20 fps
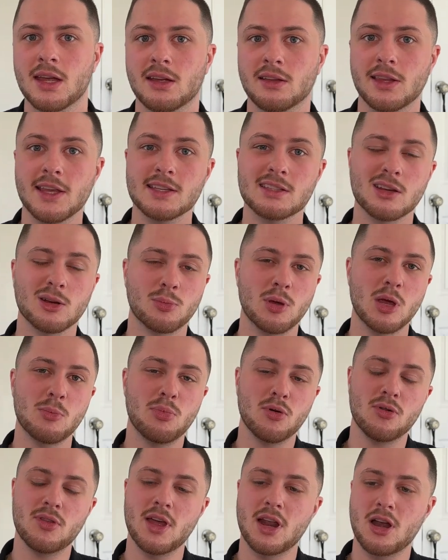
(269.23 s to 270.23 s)
These are
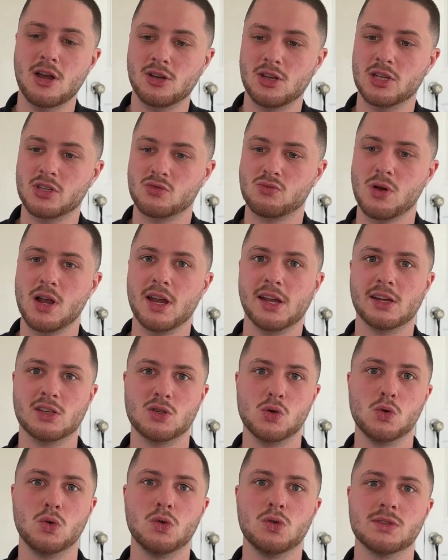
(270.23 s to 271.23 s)
people that are just running
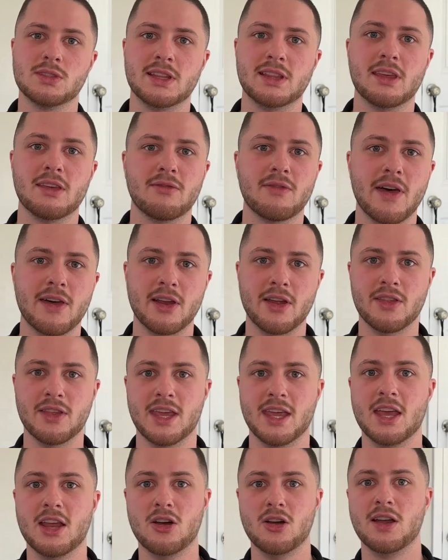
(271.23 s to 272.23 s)
tools that they found on the
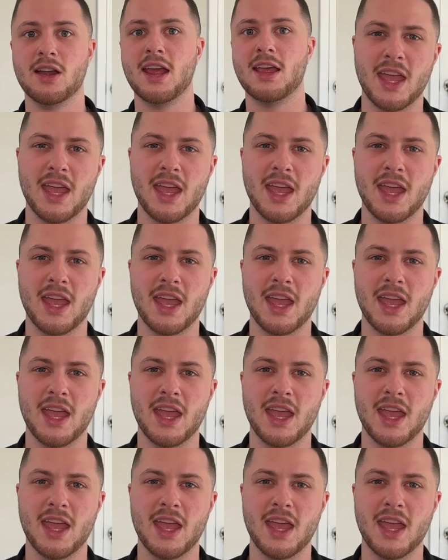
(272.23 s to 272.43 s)
internet.